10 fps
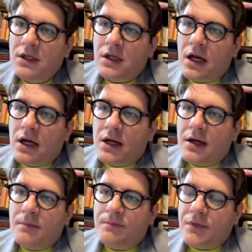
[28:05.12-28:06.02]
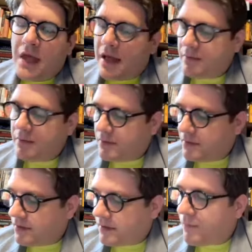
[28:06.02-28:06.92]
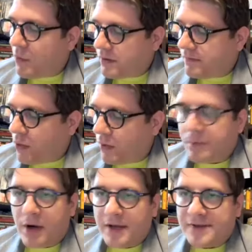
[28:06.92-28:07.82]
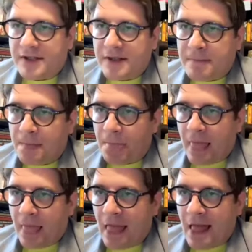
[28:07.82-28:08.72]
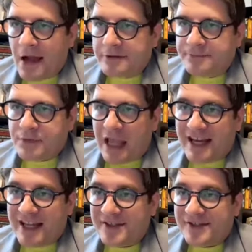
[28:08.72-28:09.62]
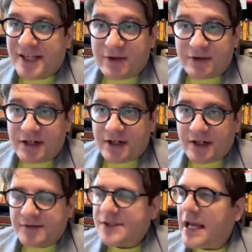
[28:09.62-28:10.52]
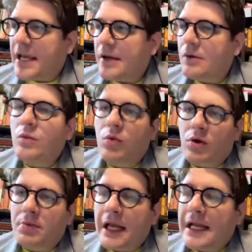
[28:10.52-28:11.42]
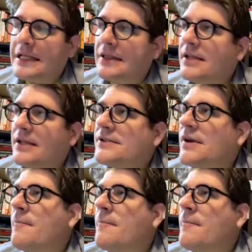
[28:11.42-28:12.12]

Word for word: Um, that the 44th president and his secretary of state were planning this.